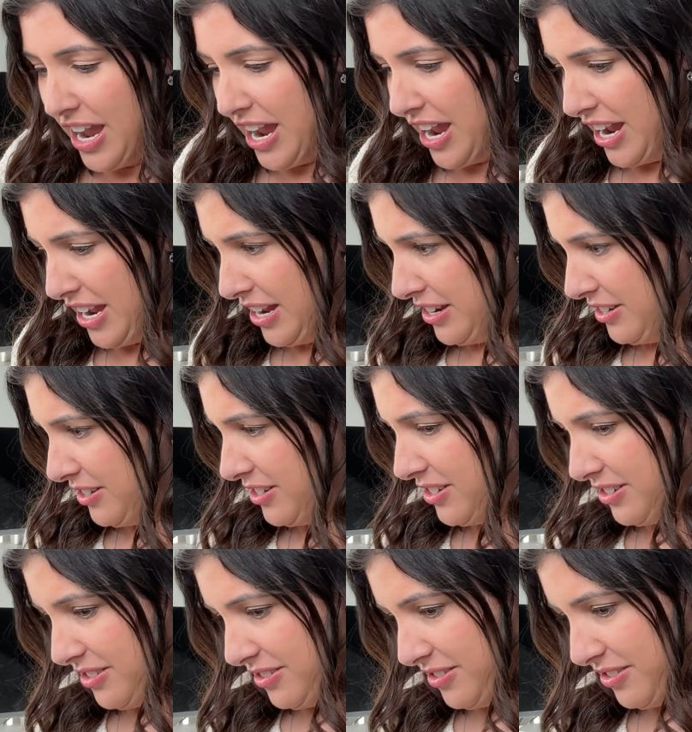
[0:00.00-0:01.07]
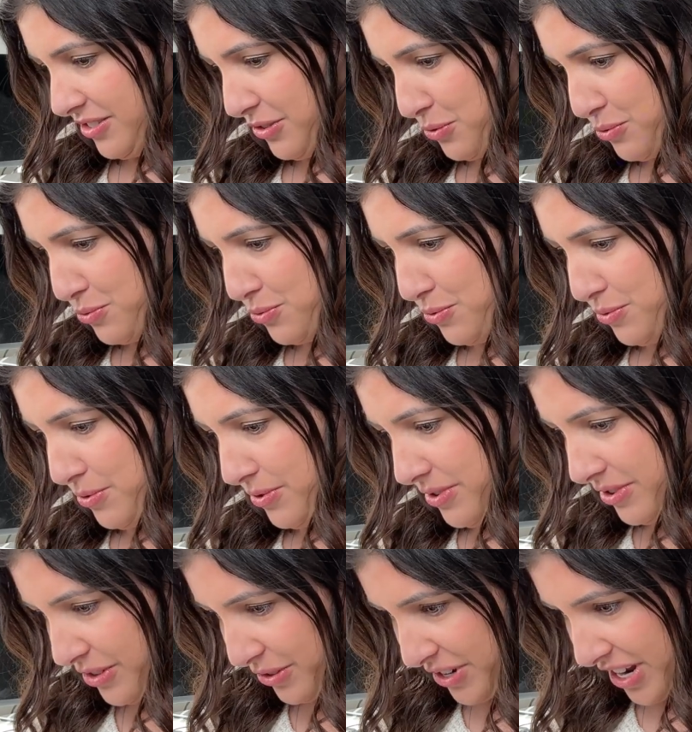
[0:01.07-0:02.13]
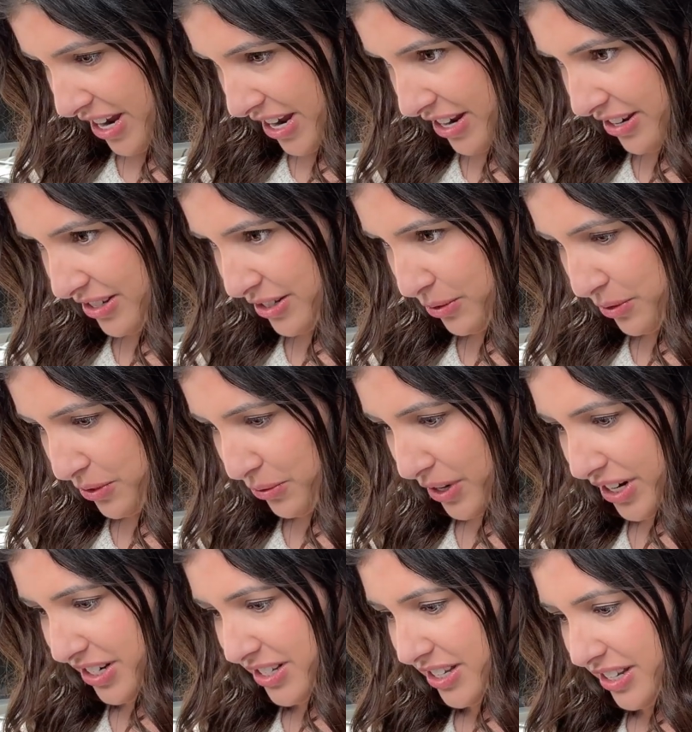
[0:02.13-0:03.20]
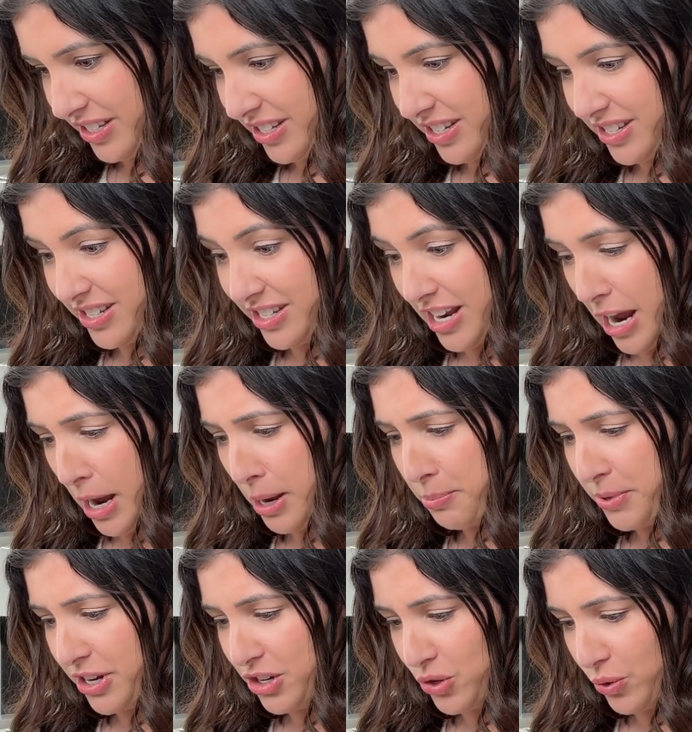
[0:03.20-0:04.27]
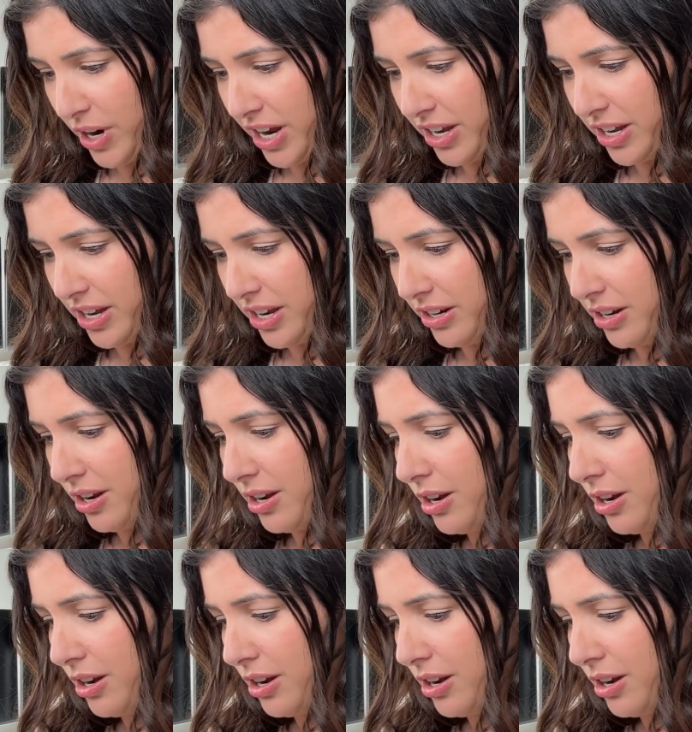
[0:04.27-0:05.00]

And, ooh, okay, so it already says Snapdragon